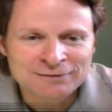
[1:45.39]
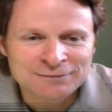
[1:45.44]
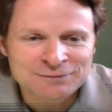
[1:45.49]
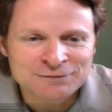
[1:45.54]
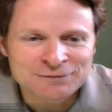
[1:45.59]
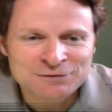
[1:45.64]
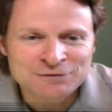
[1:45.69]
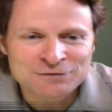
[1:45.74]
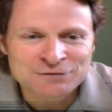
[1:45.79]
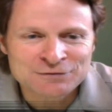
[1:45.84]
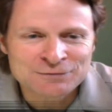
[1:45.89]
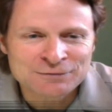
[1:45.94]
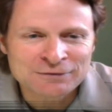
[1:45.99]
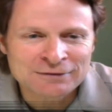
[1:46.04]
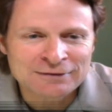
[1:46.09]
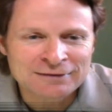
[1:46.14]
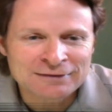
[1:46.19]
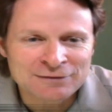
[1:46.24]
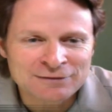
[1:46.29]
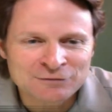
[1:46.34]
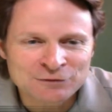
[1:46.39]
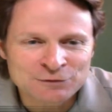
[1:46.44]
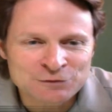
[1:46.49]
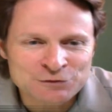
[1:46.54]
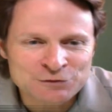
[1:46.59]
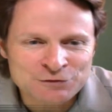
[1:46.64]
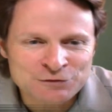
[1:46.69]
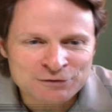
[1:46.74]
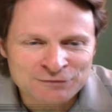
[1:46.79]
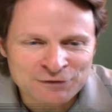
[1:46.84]
It was really an
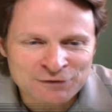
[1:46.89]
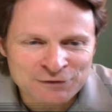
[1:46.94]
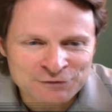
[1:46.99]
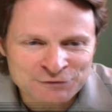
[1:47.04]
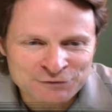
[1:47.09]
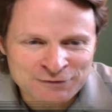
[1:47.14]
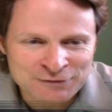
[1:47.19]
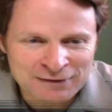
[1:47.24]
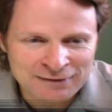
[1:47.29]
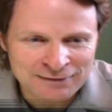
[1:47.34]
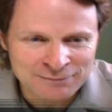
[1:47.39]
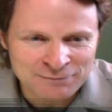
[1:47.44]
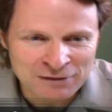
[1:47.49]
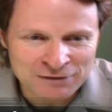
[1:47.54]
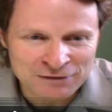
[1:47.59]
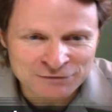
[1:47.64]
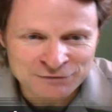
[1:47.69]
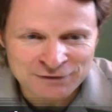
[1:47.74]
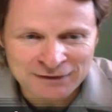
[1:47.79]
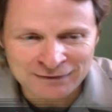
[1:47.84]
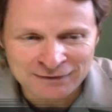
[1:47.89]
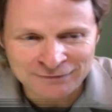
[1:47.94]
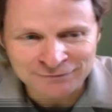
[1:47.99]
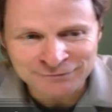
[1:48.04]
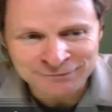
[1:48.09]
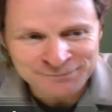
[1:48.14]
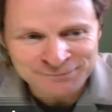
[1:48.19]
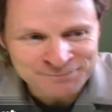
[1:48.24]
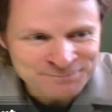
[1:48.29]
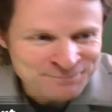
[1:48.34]
evolution of understanding myself.